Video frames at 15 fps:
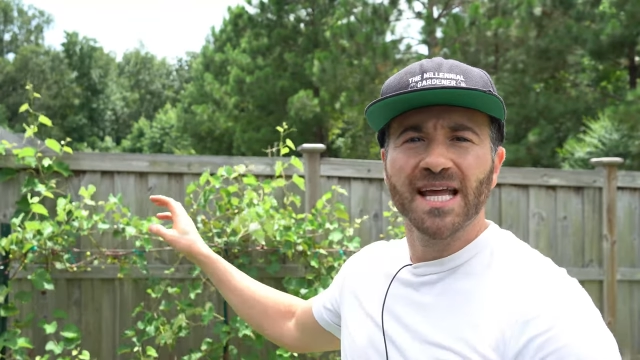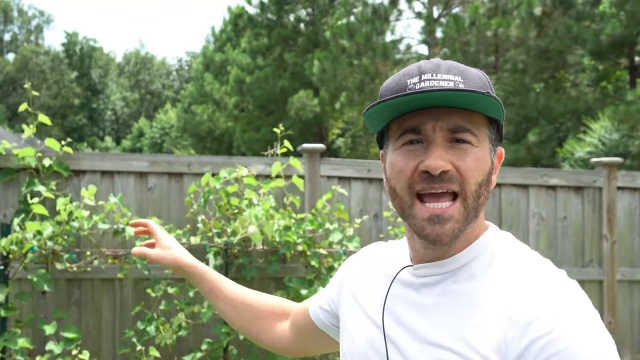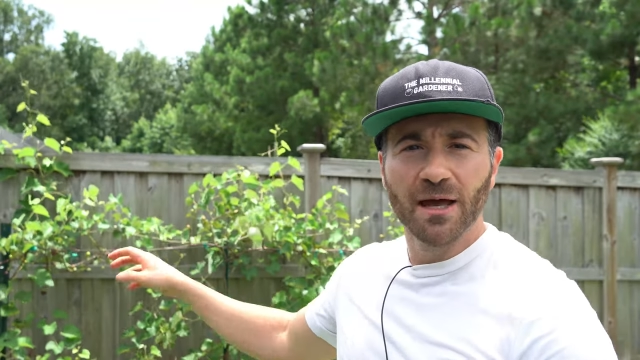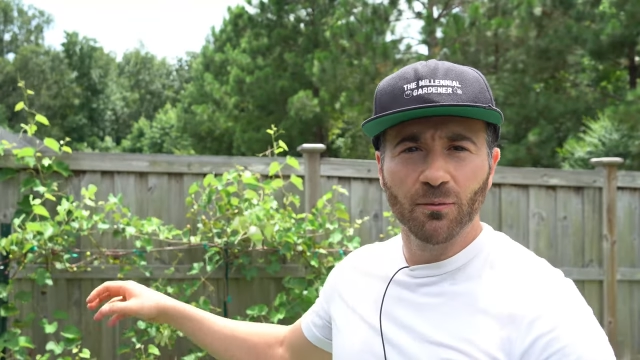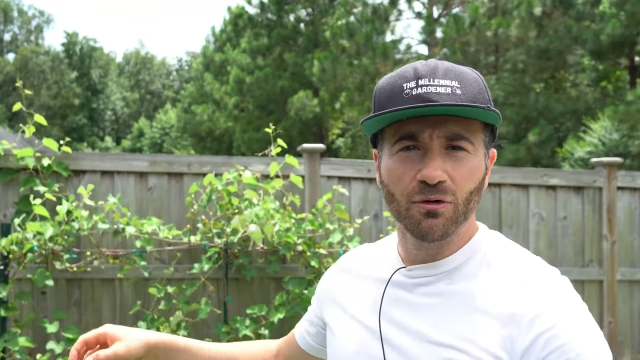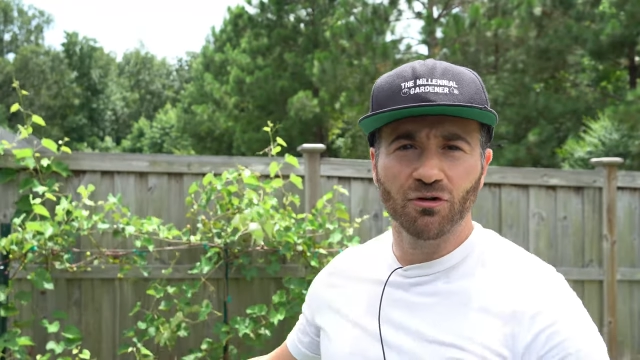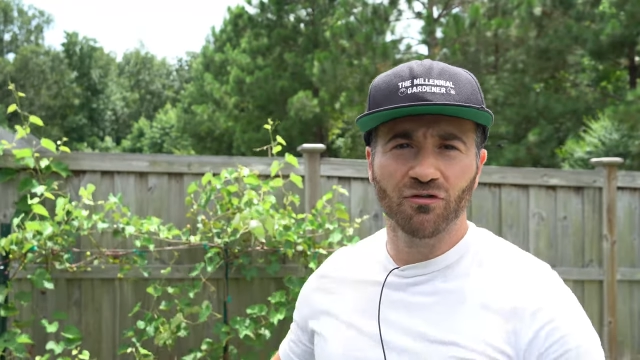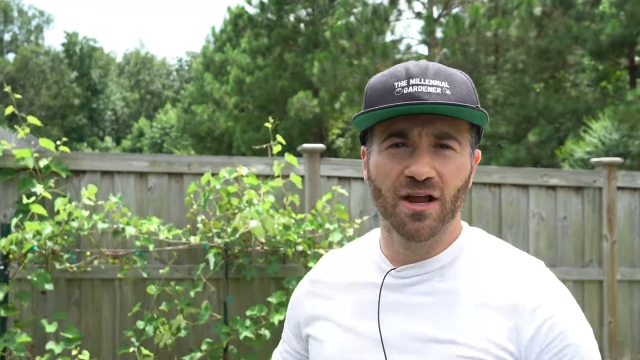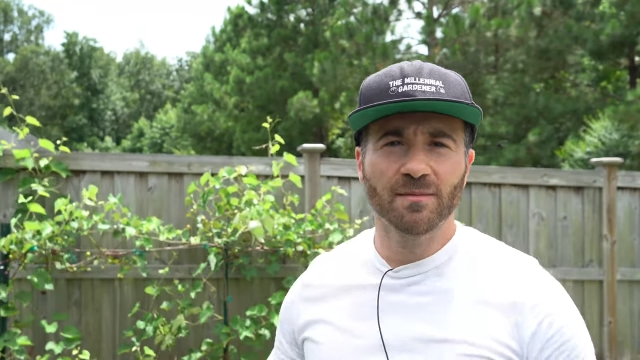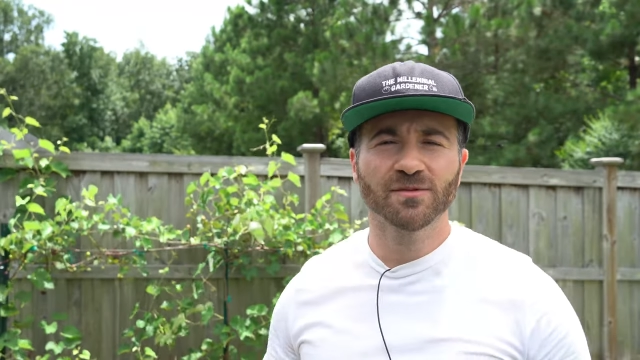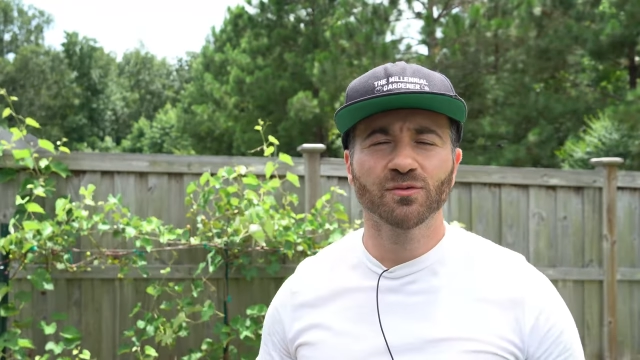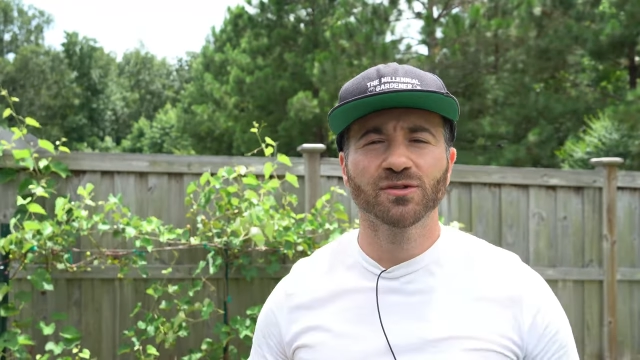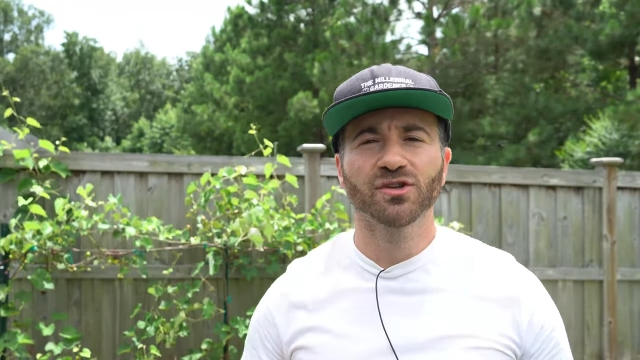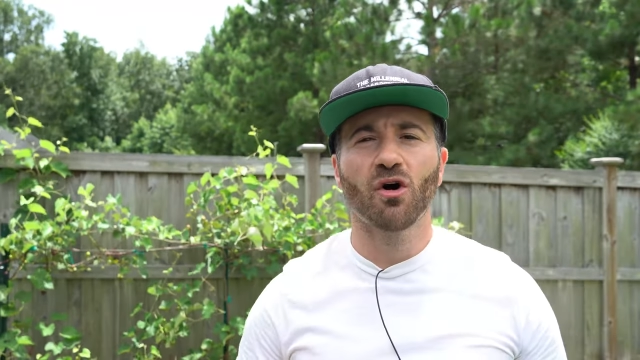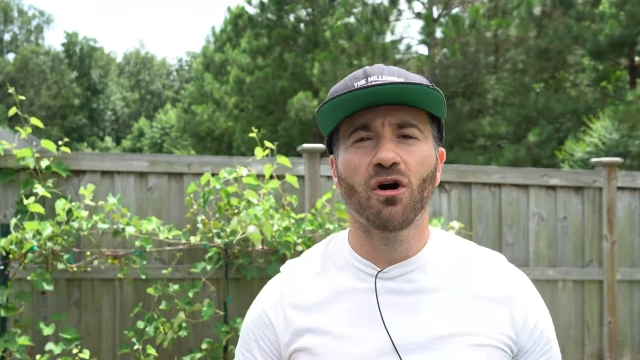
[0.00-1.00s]
table
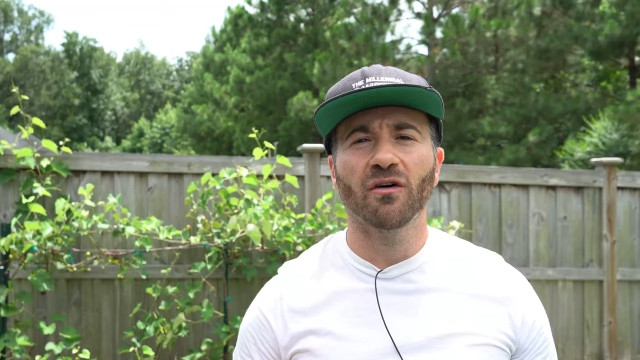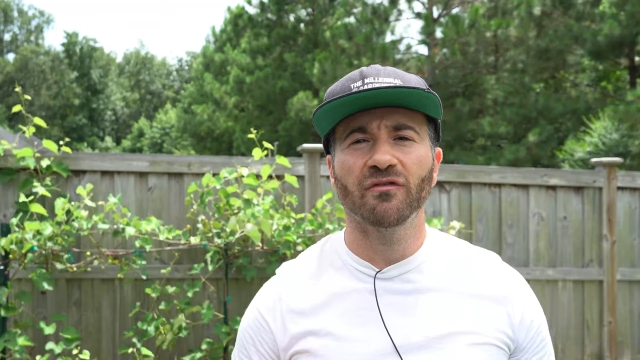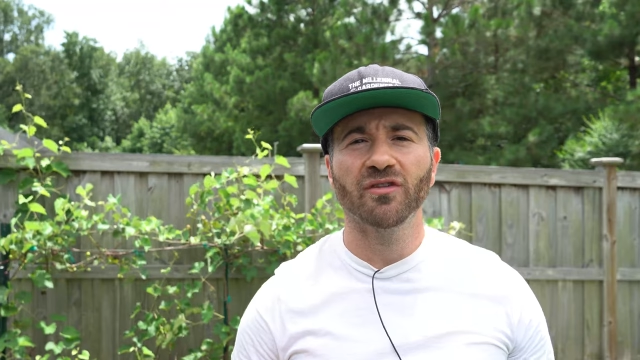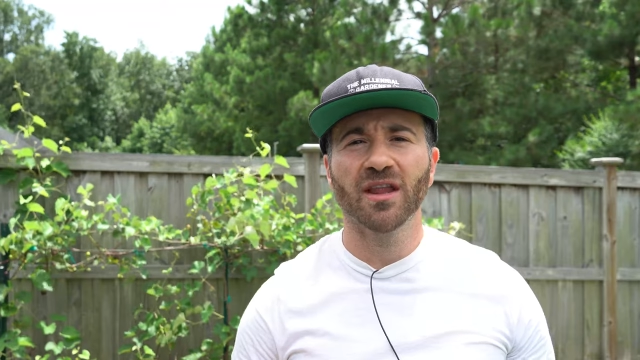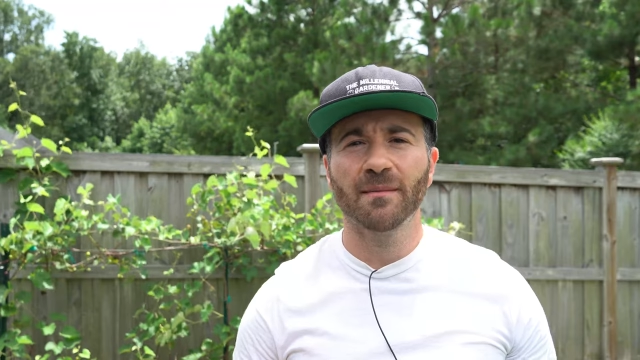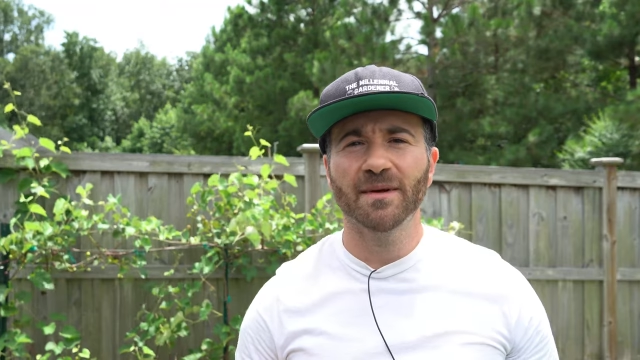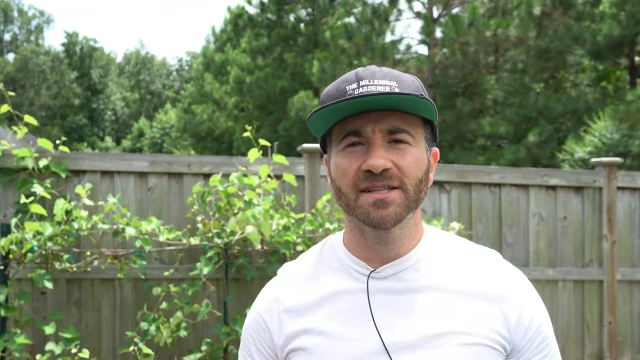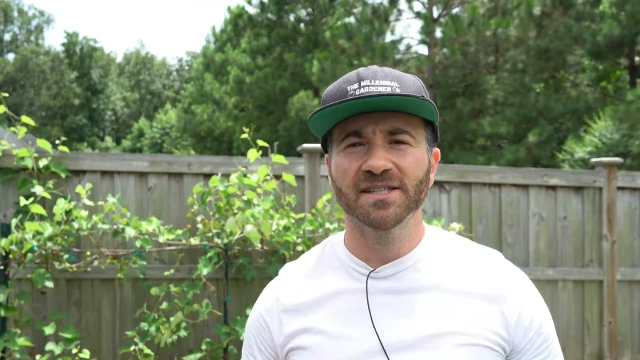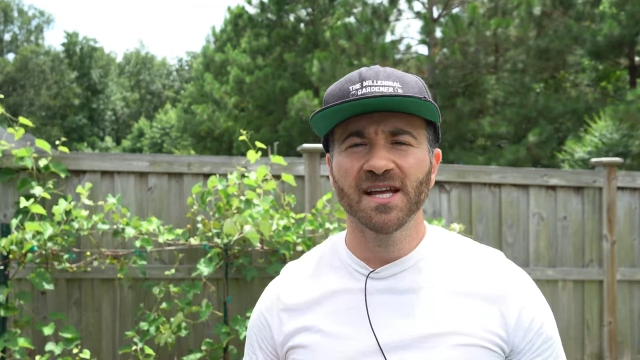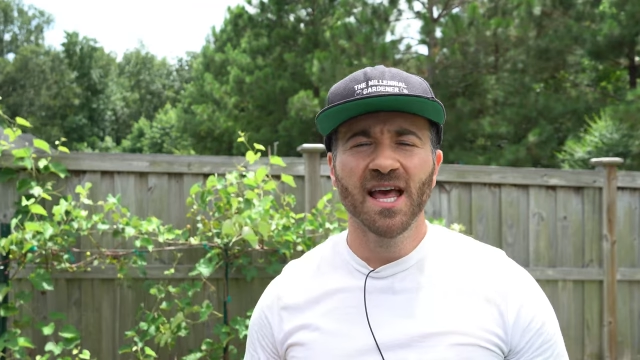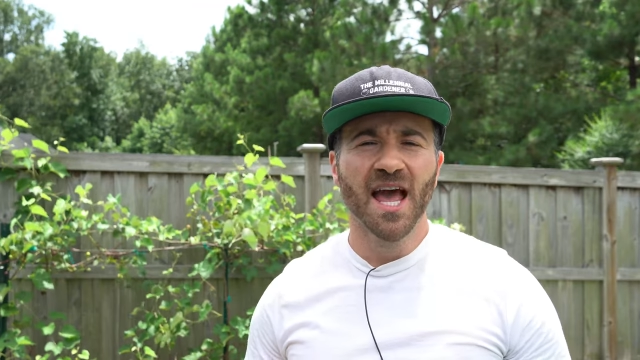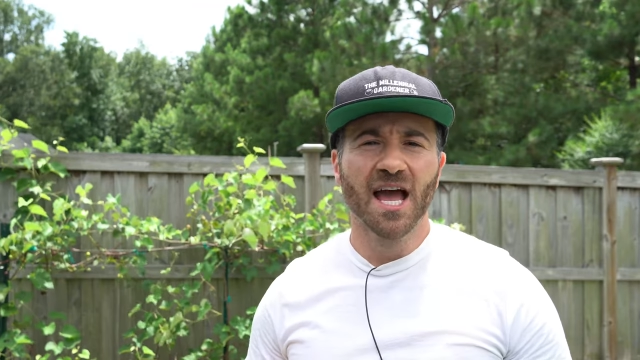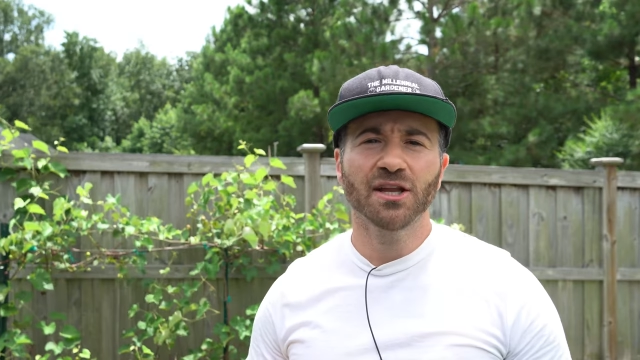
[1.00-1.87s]
grapes was off limits,